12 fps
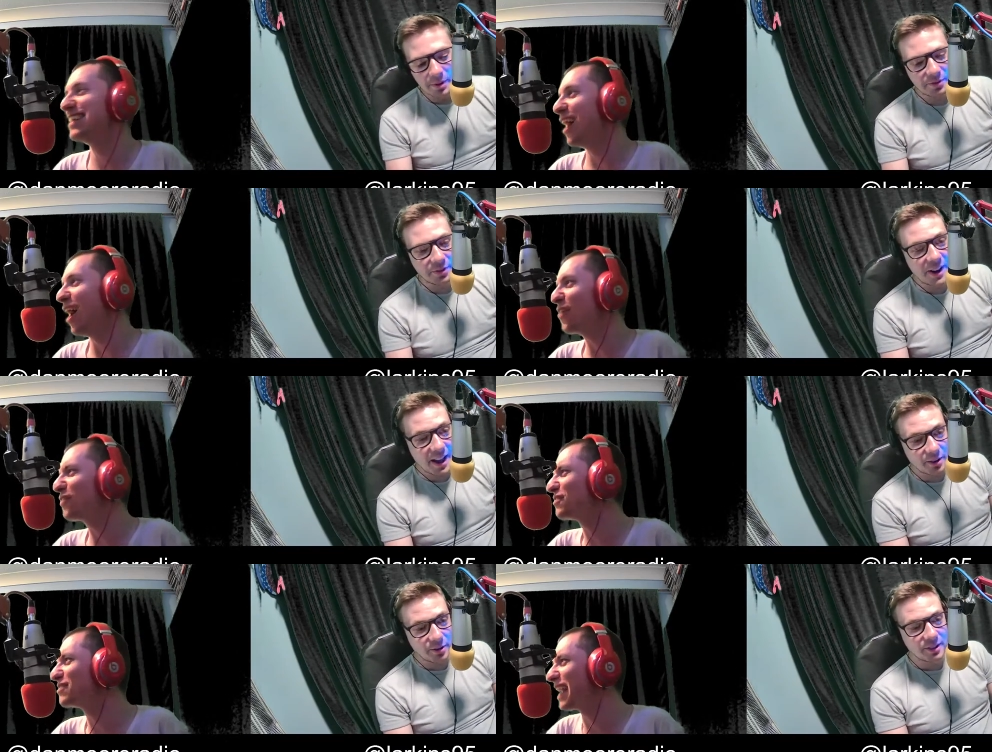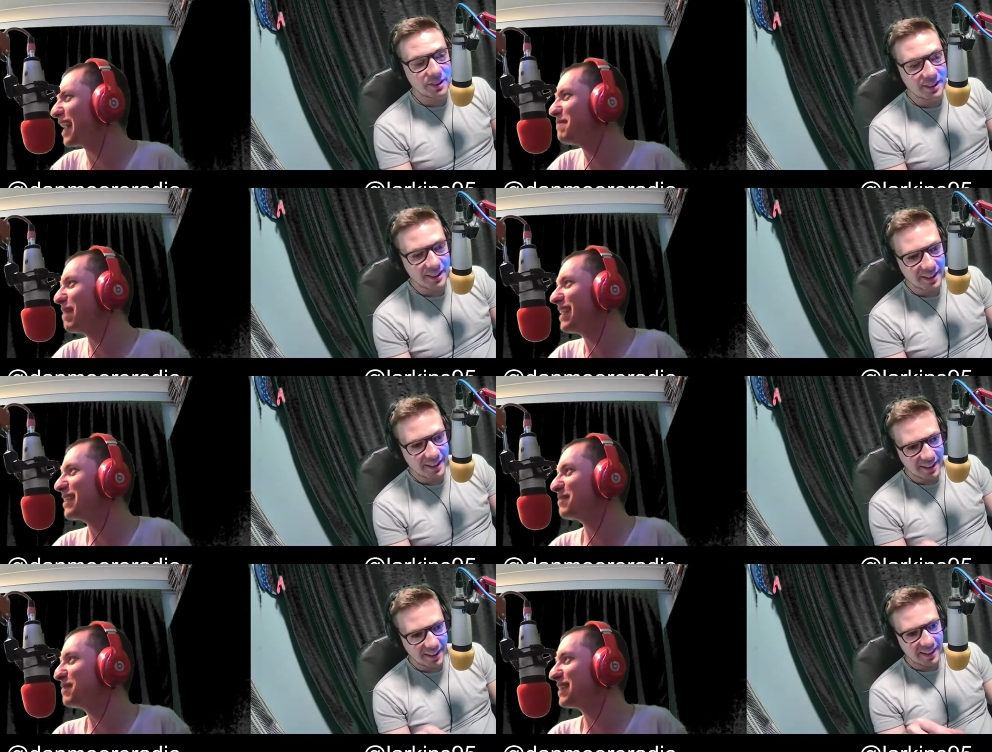Speaker 1: but for I now, it was
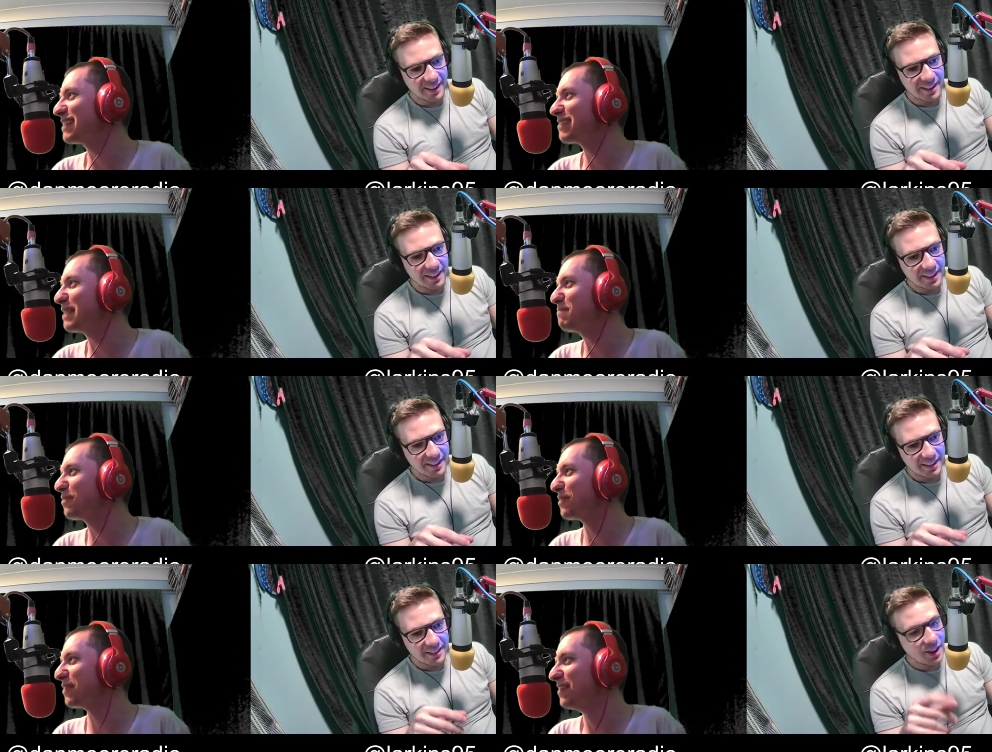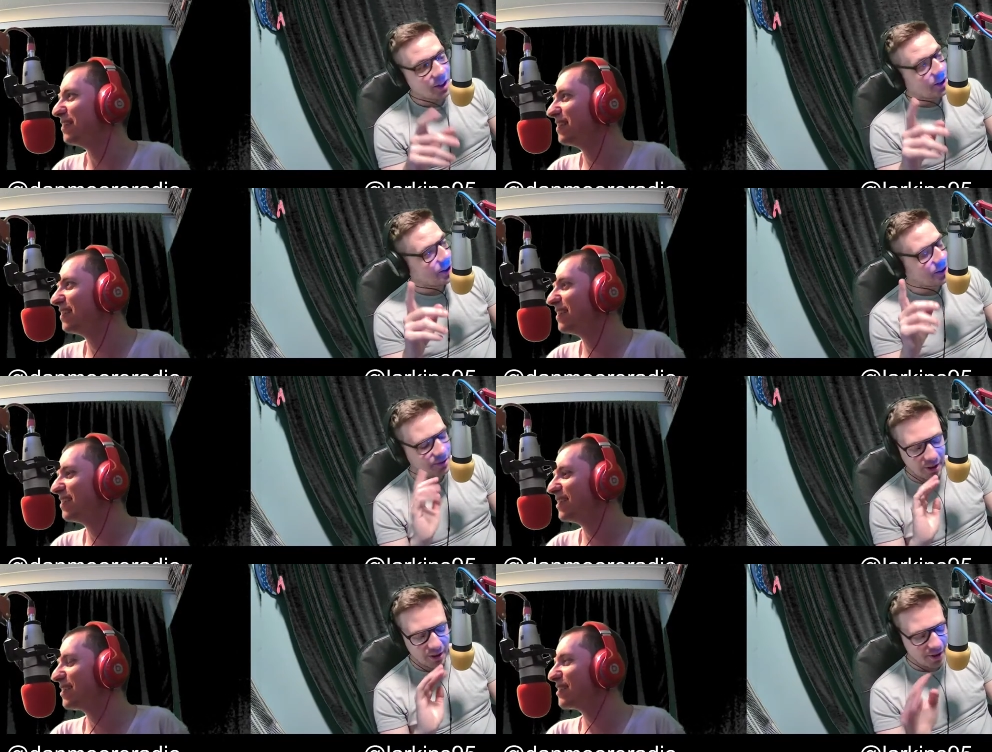animated, but that's April.
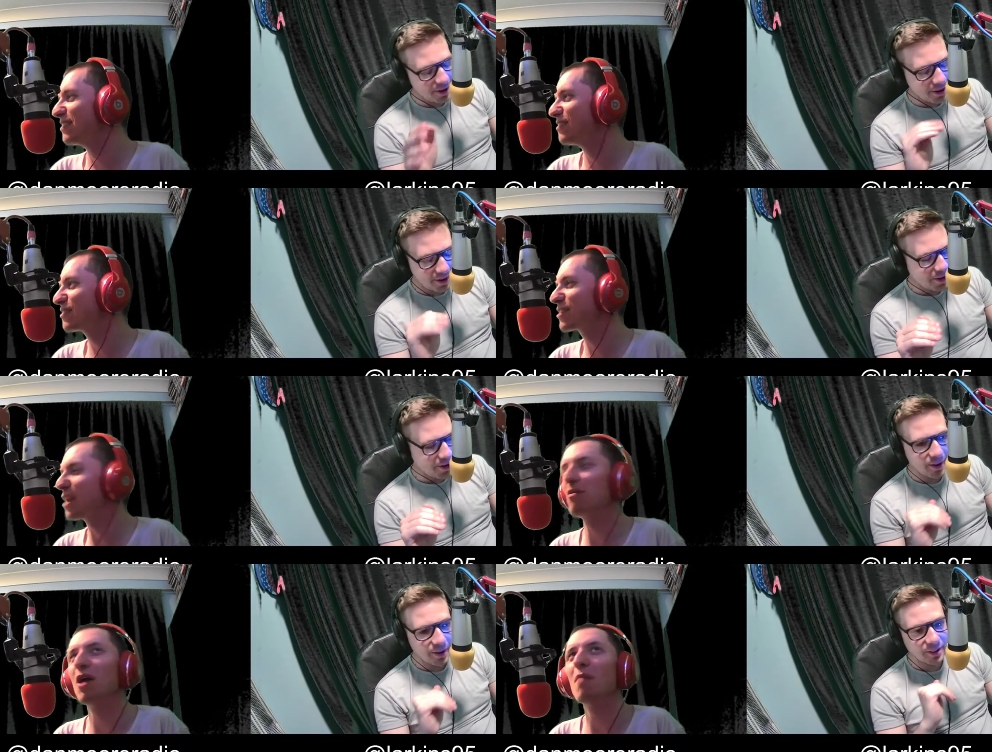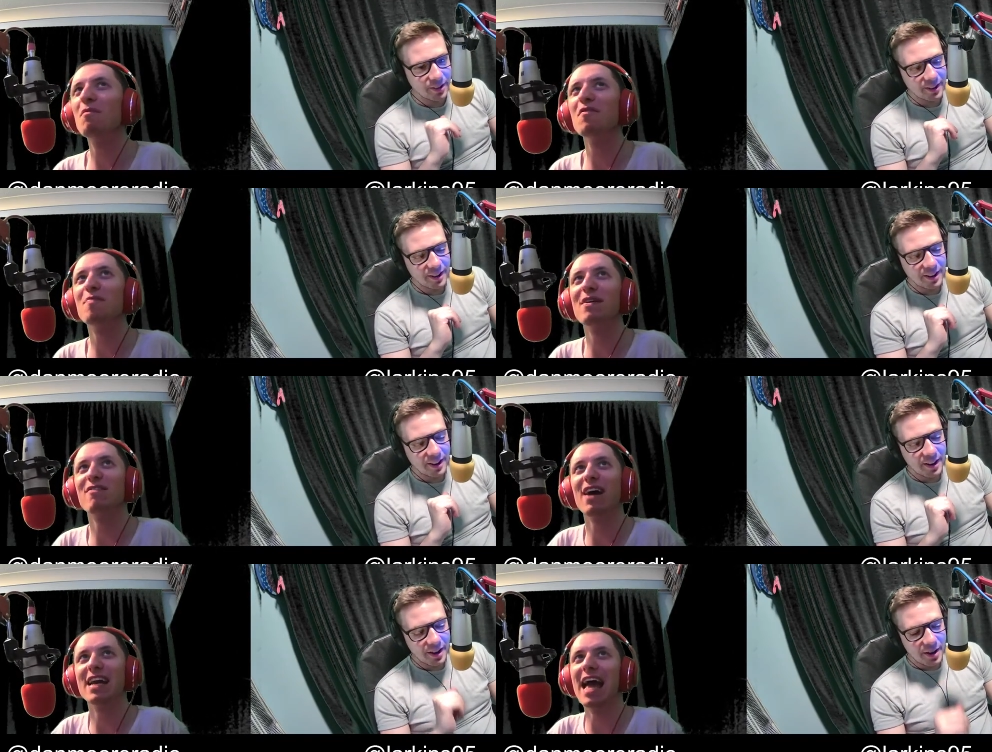
Speaker 2: No, no, no, no. What's no, going no. on with me
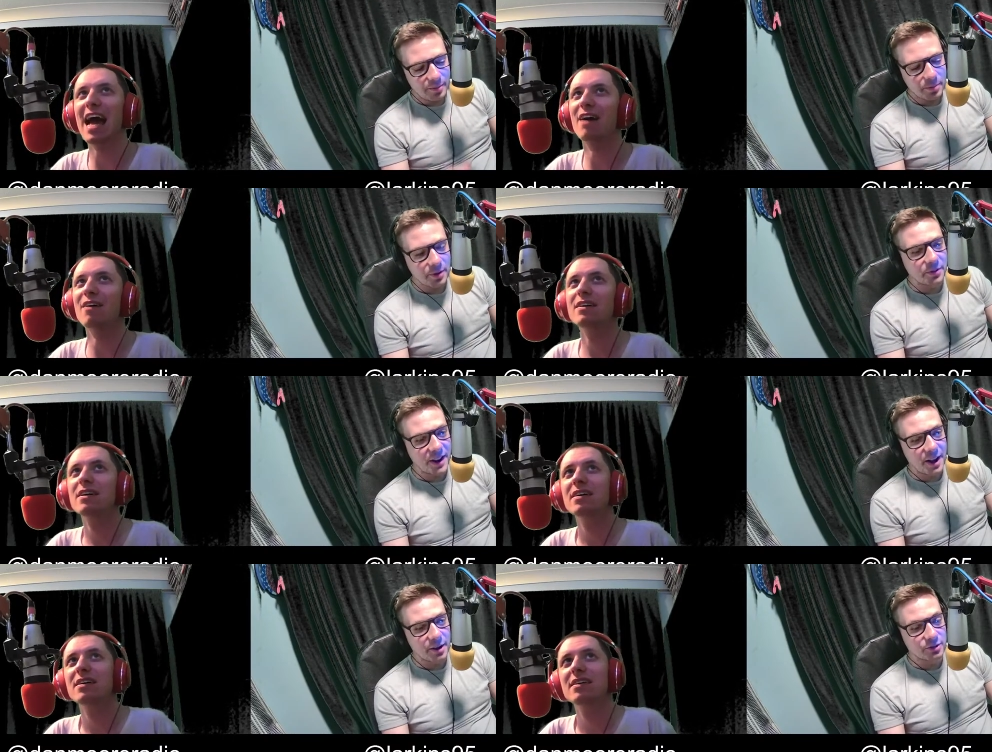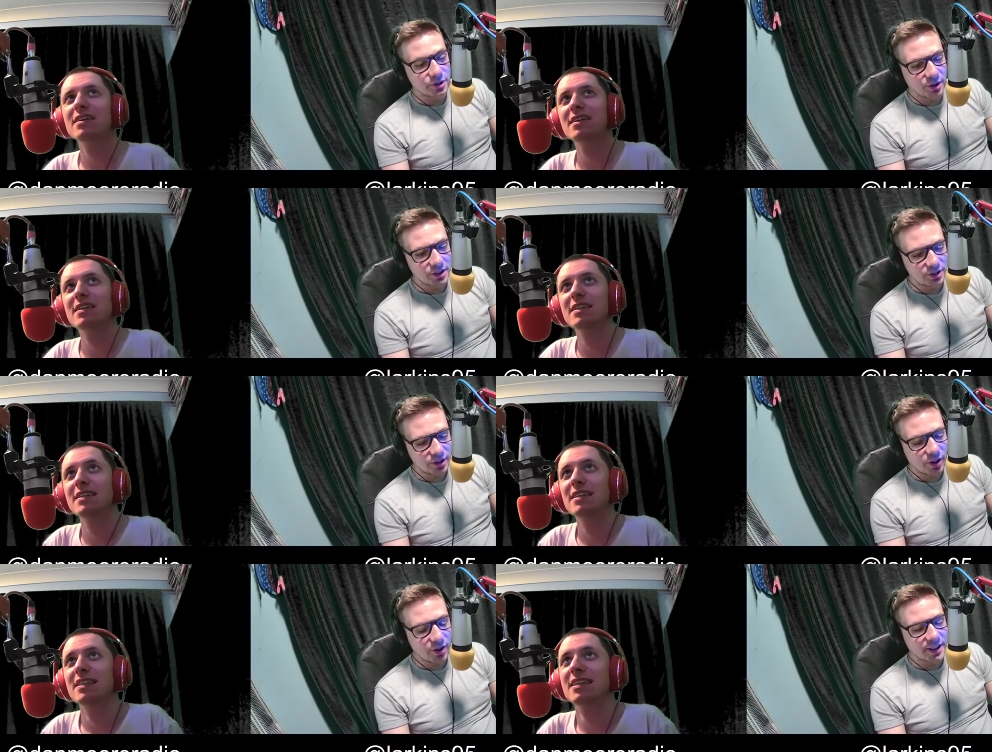right now? But for now, Jolly
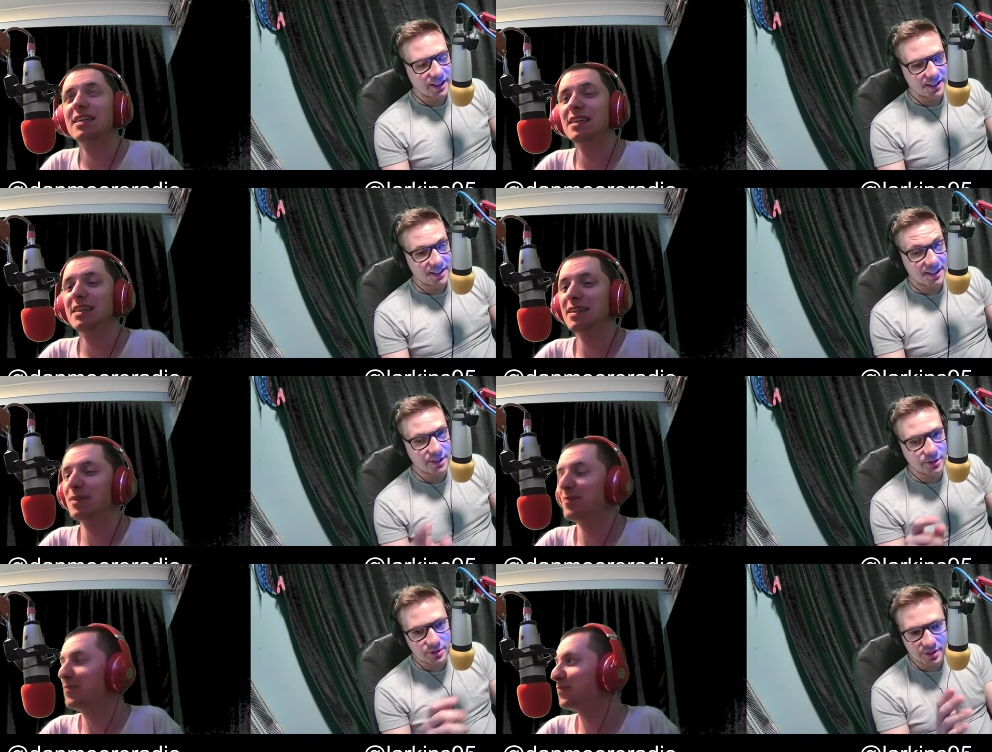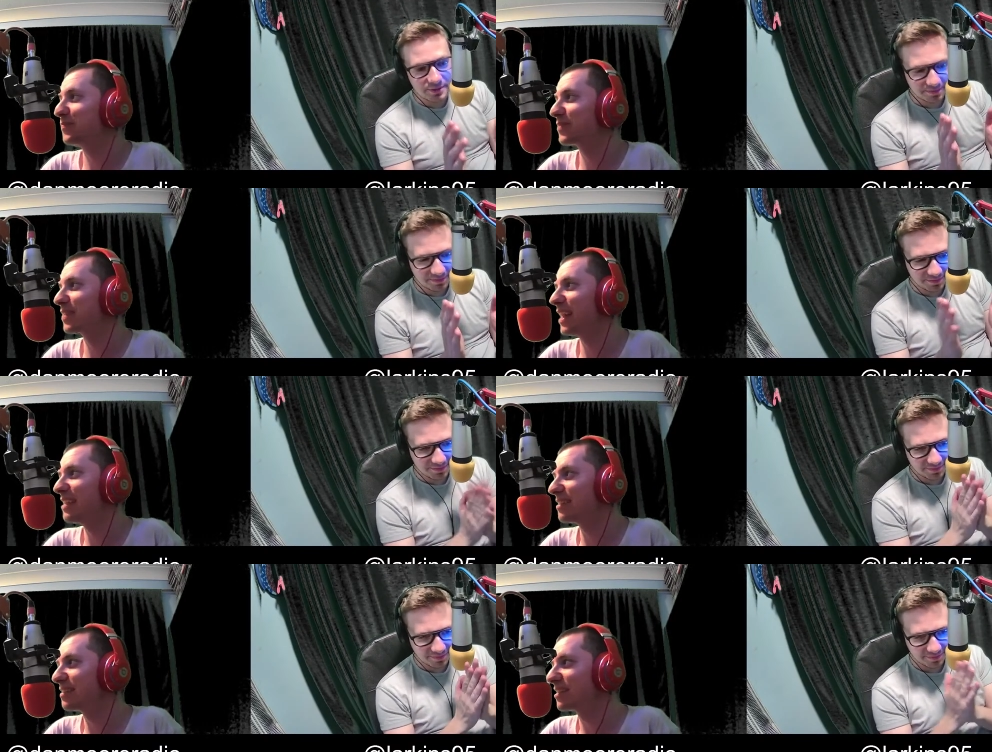July continues.
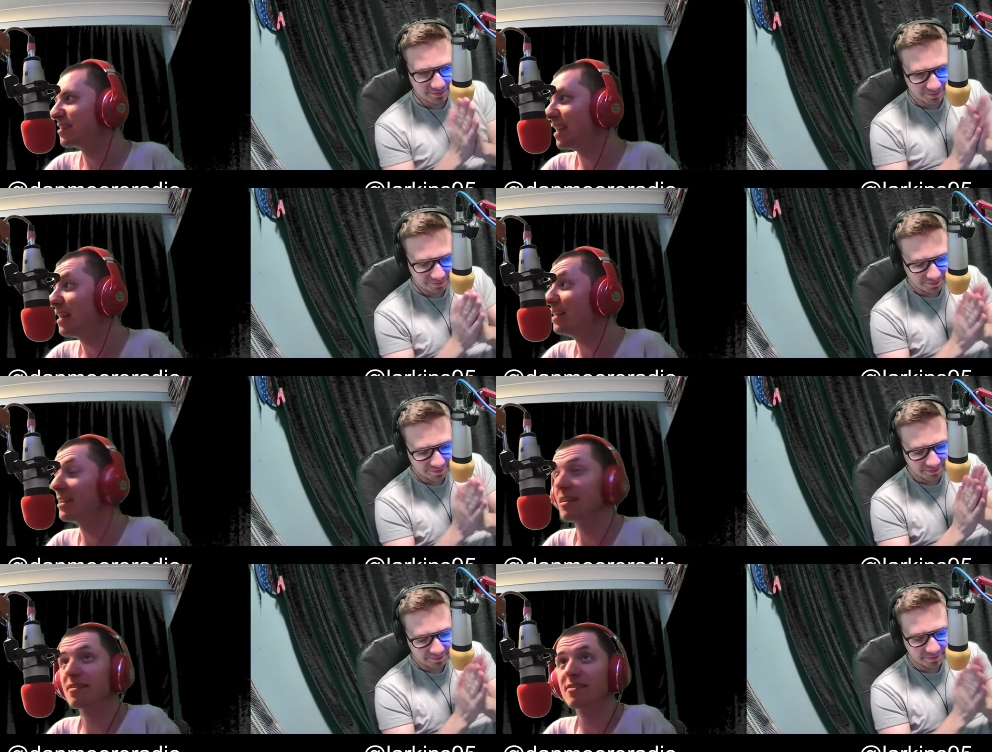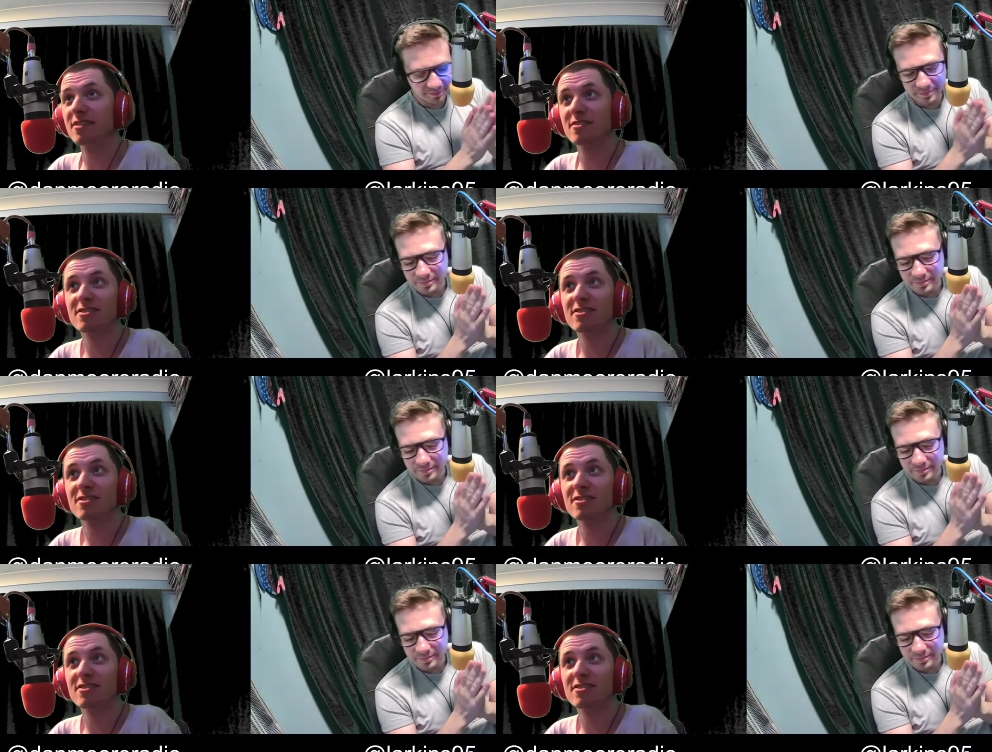
Speaker 1: It does continue. It doesn't just